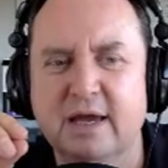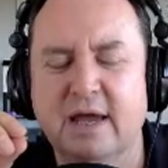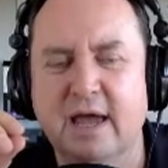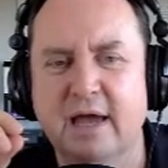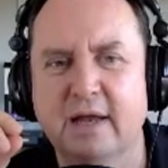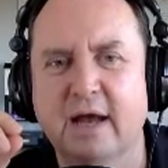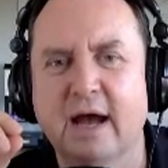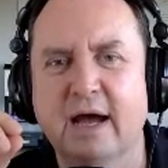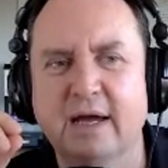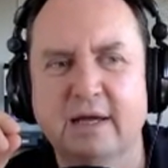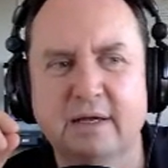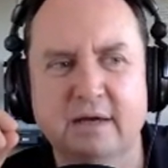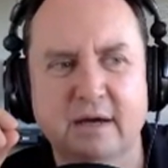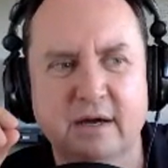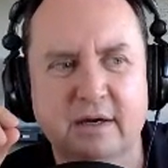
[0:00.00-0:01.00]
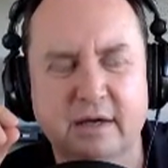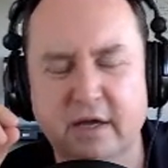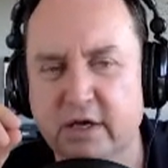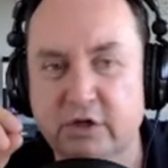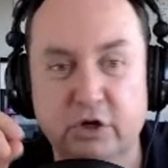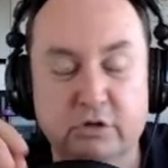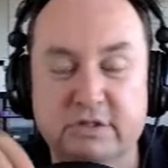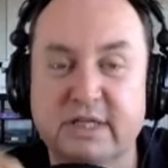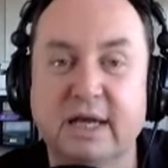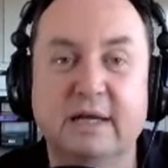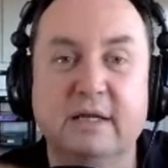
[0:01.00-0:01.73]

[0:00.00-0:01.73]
And I, uh, you know, say